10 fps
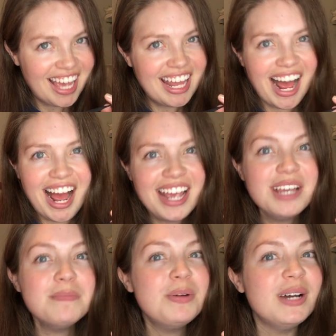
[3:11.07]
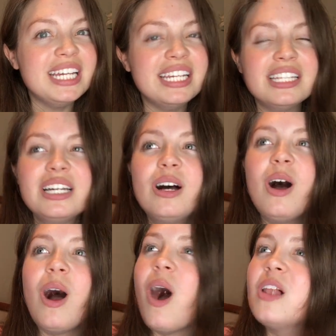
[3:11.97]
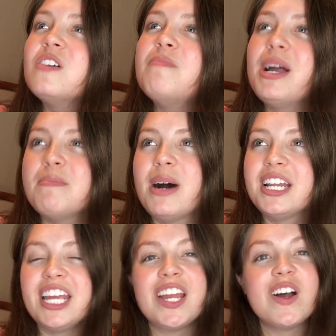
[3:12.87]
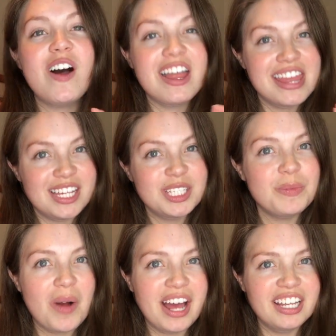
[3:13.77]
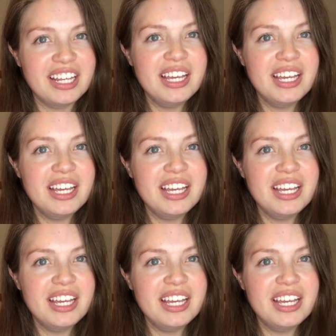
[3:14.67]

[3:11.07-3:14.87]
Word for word: I am putting all of my money on this one